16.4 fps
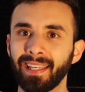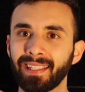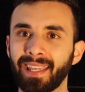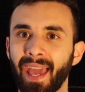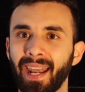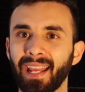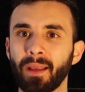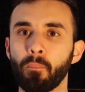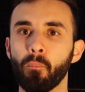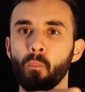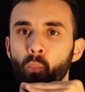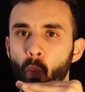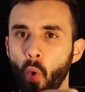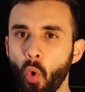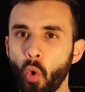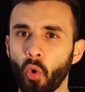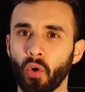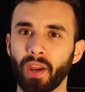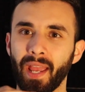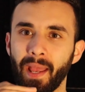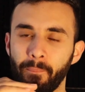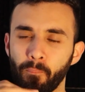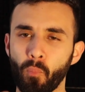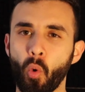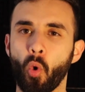getting more
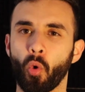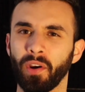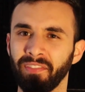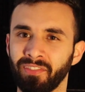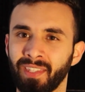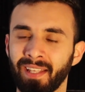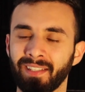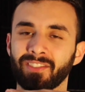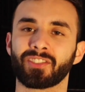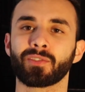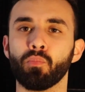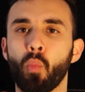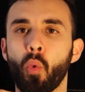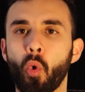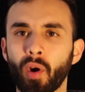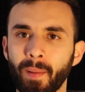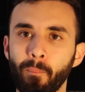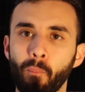and more intense, more